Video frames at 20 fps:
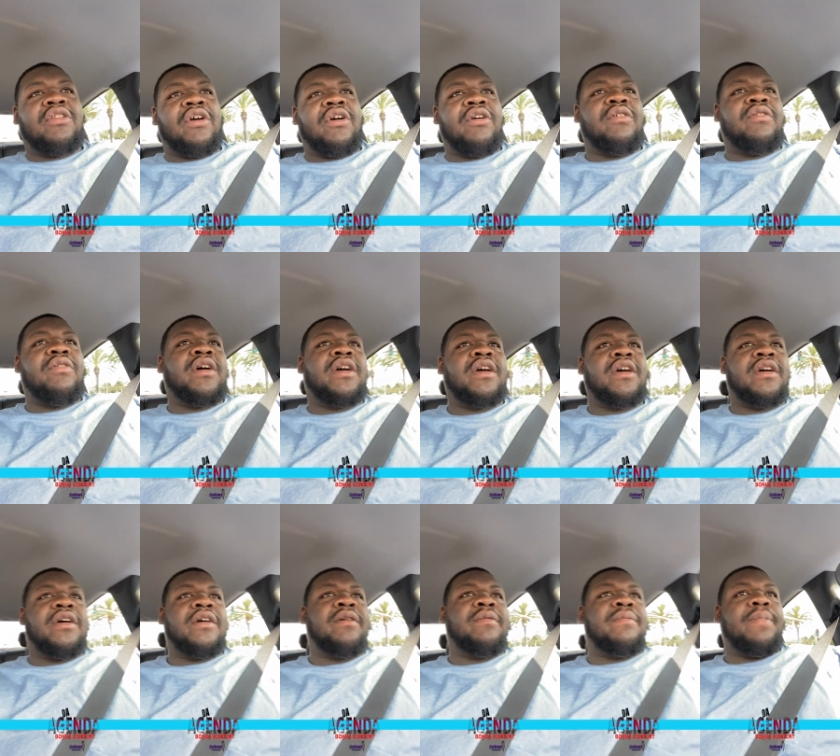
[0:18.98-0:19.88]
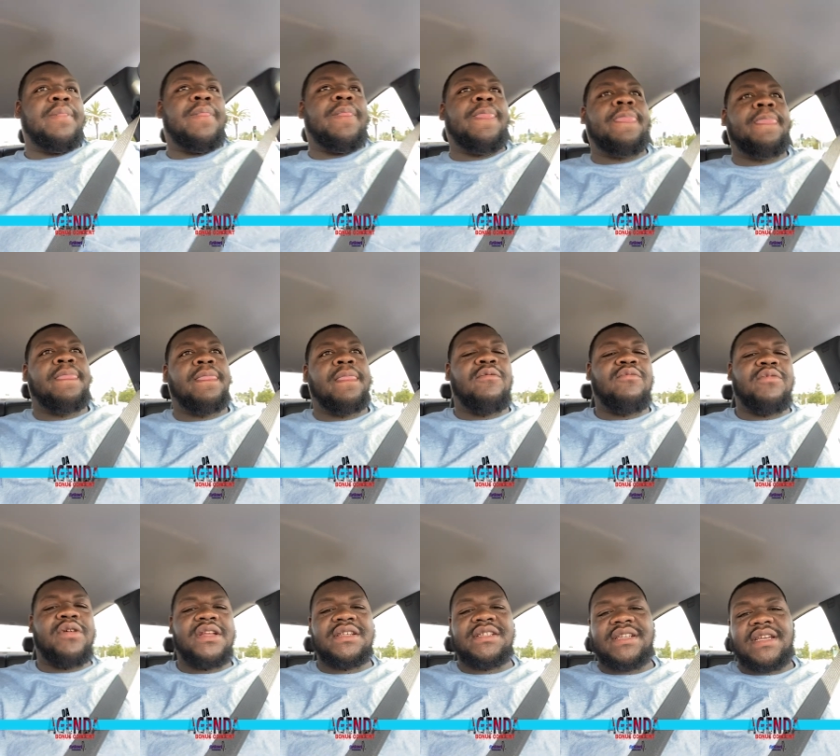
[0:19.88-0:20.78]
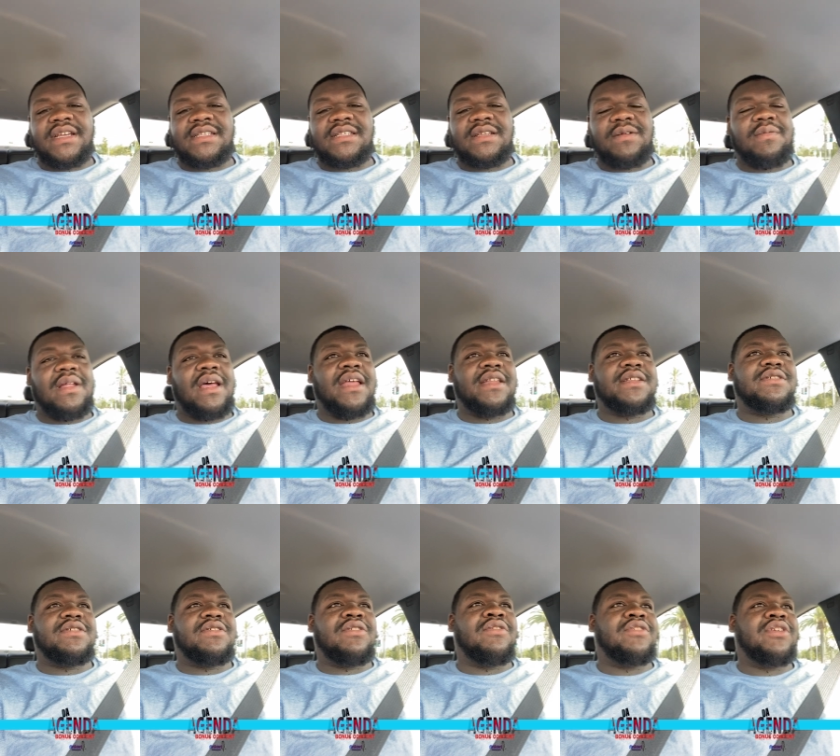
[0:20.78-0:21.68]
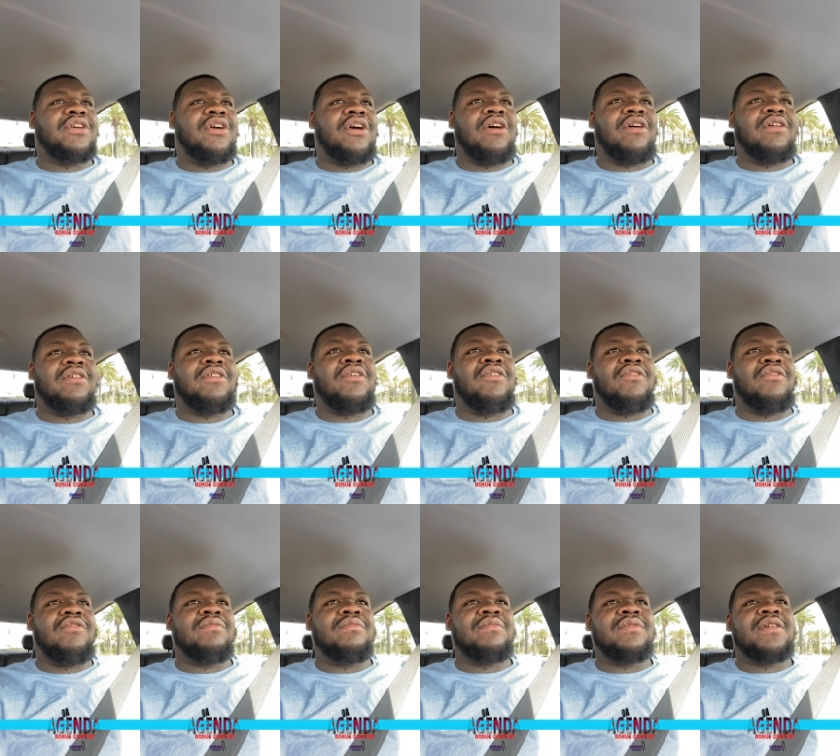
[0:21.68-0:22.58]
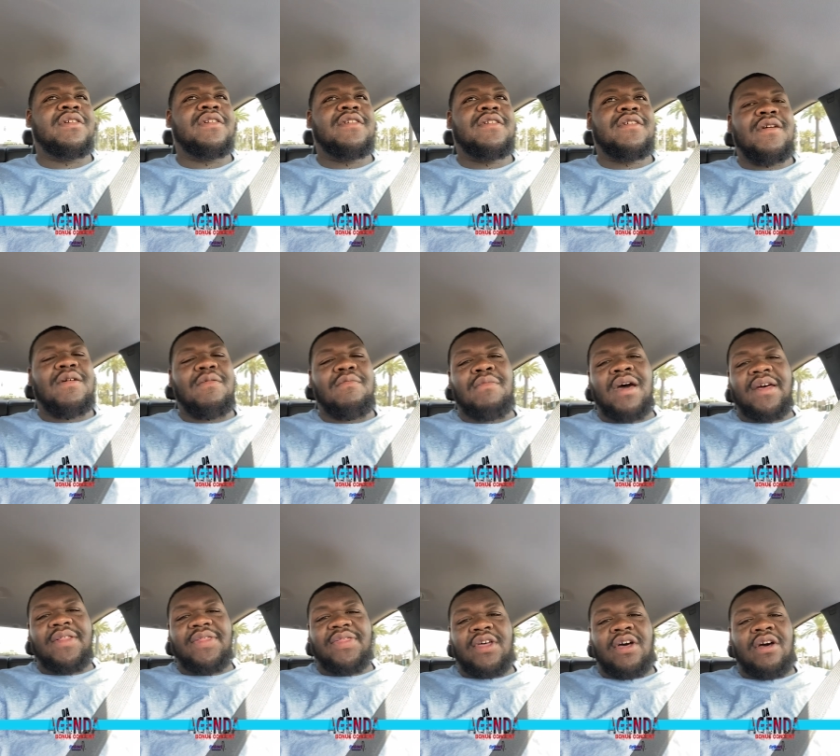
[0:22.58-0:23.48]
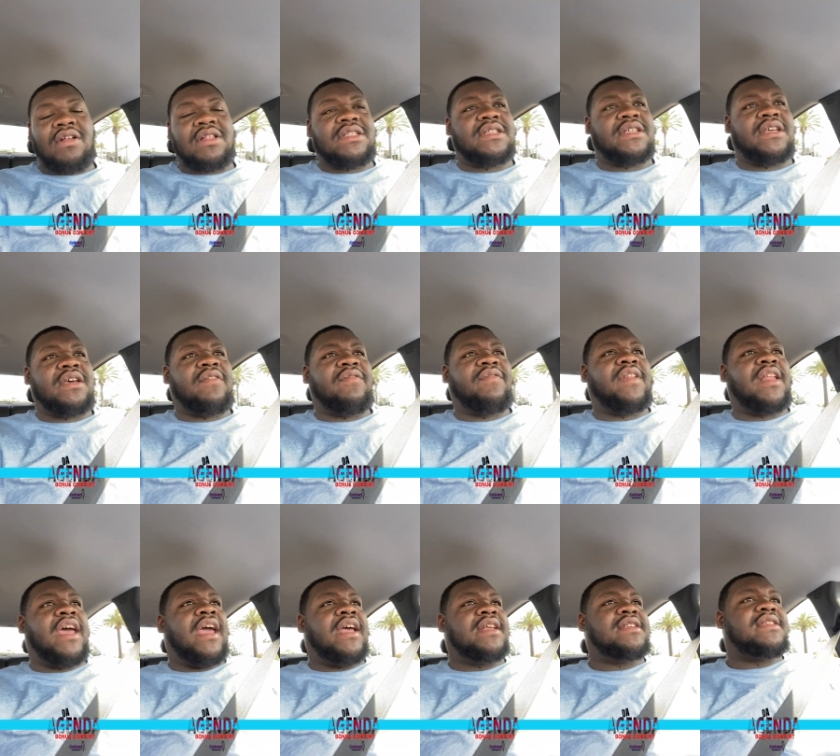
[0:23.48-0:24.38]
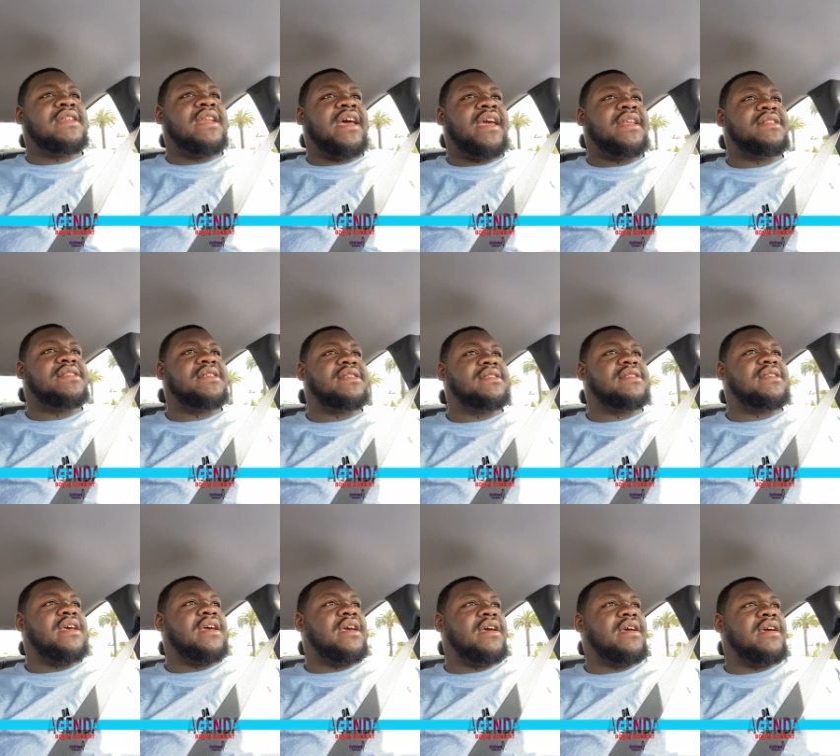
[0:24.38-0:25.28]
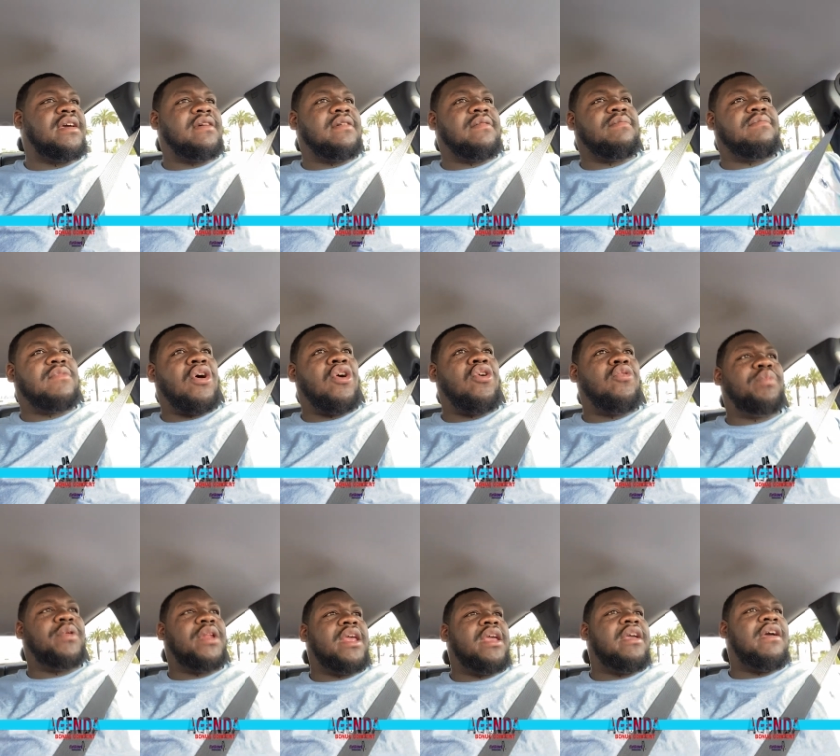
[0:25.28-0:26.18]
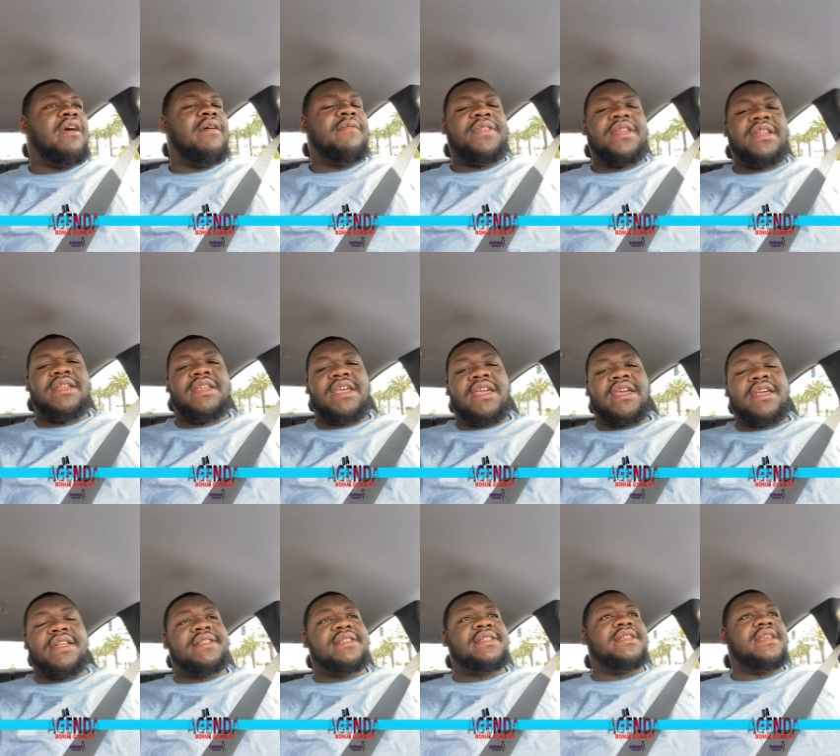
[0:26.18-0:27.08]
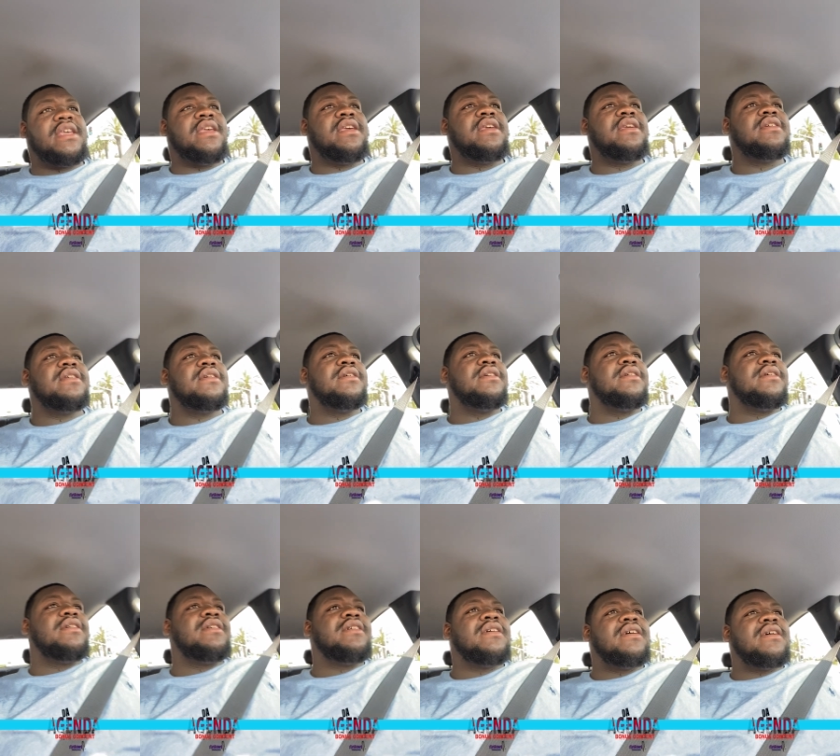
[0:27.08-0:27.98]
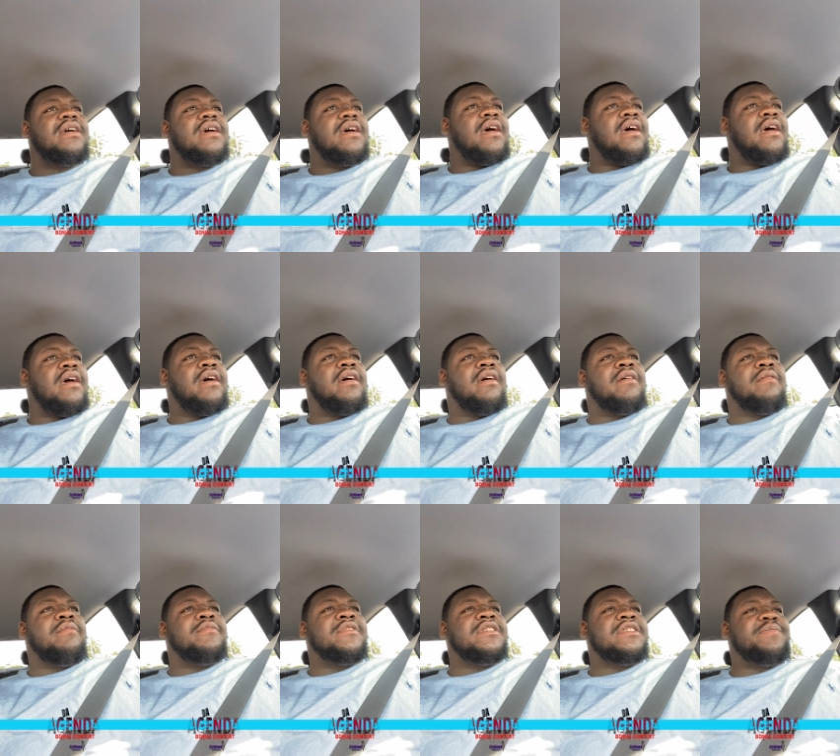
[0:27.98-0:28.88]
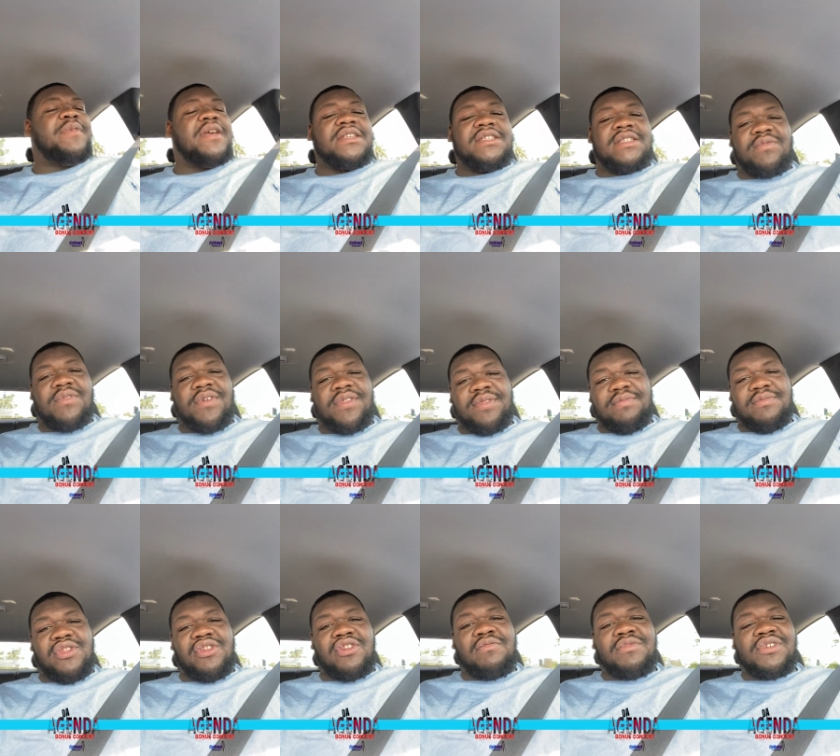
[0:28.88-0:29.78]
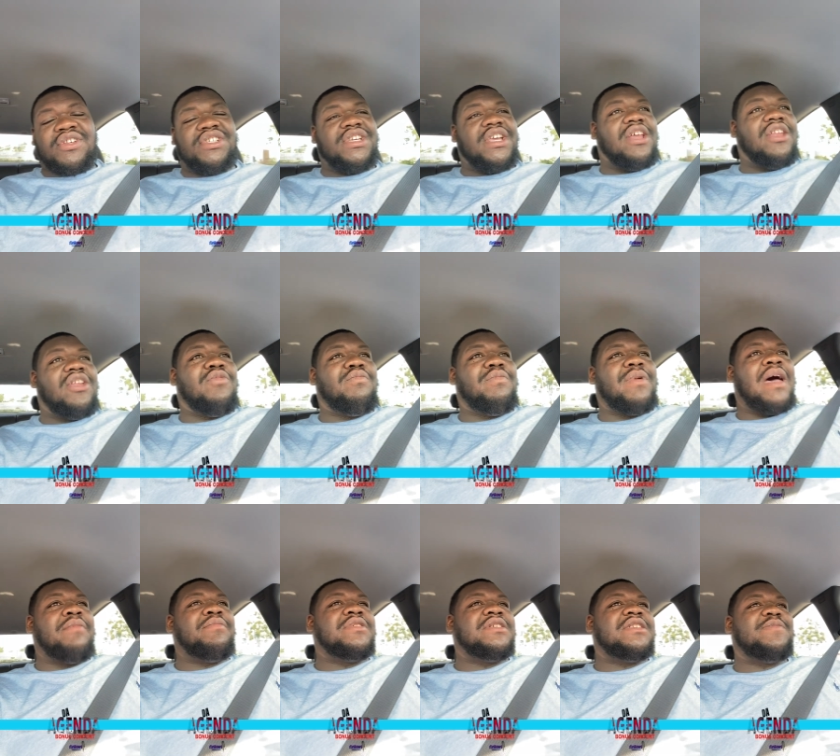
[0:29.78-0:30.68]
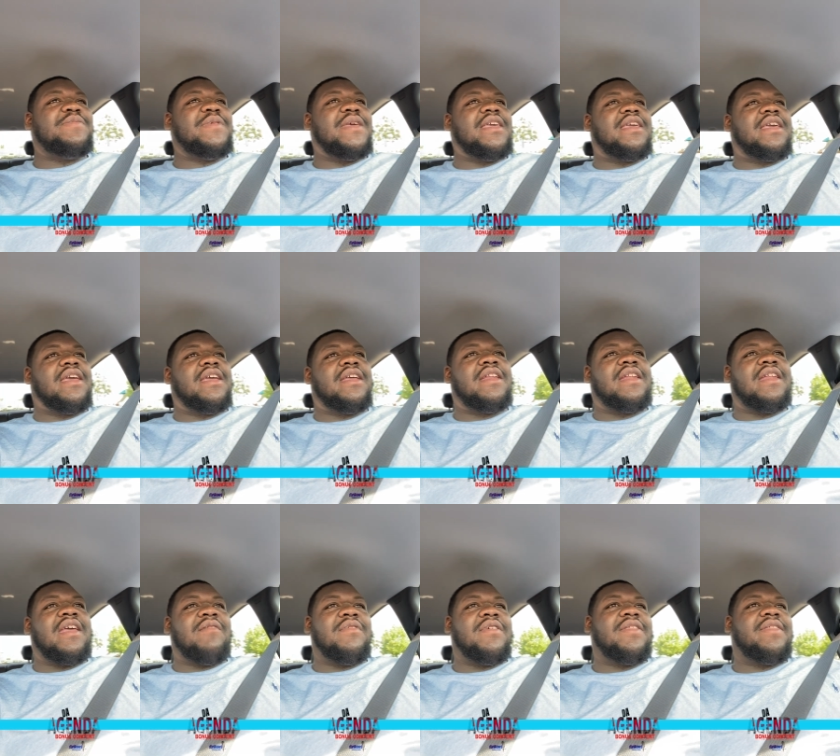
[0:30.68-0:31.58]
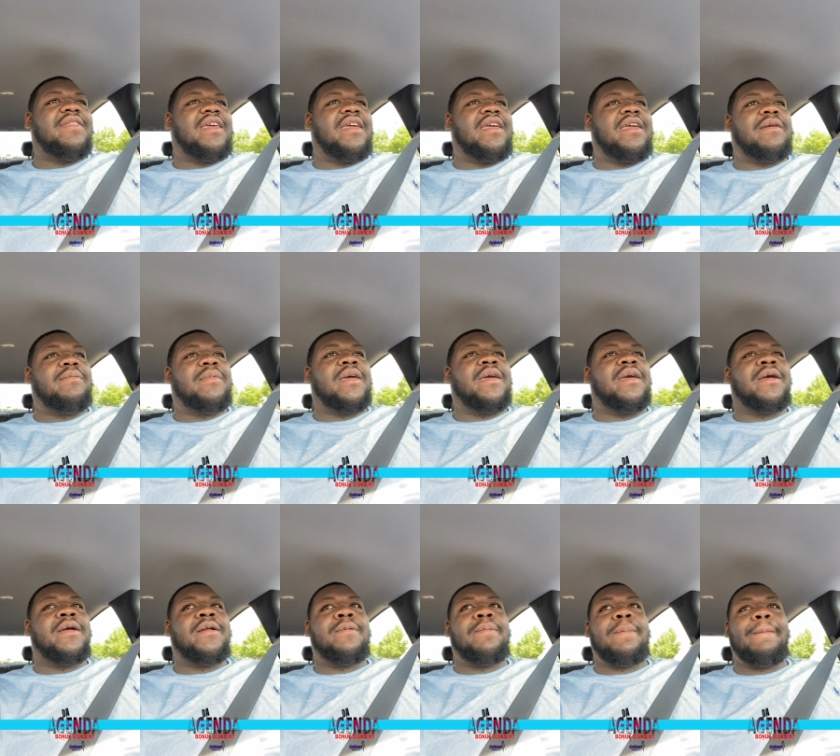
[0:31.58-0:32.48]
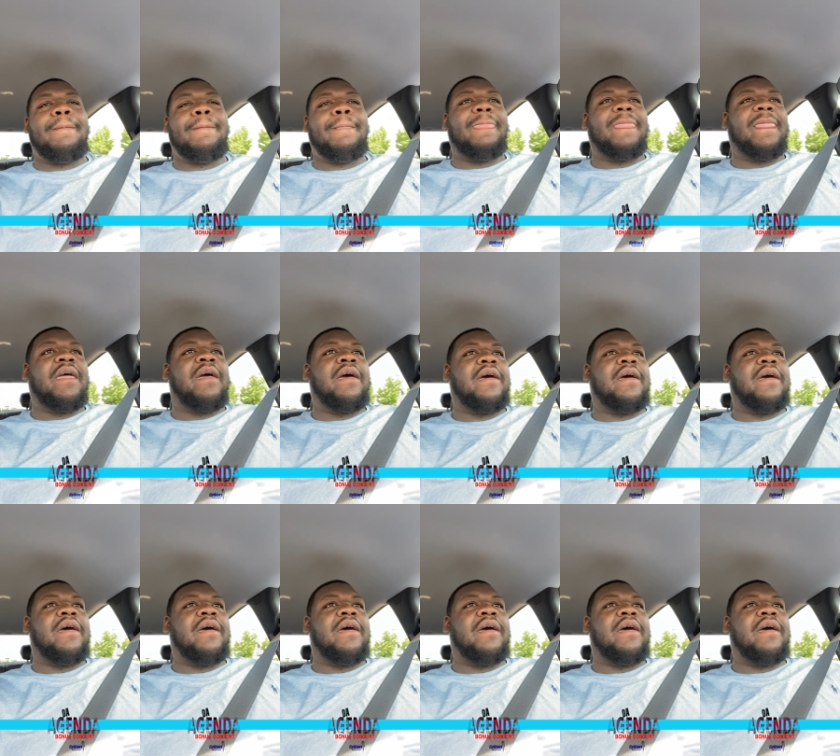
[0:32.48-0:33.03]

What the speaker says: I want to shed some light on y'all on my thoughts of last night's opening of the DNC, especially with, Michelle Obama speaking and everything, man.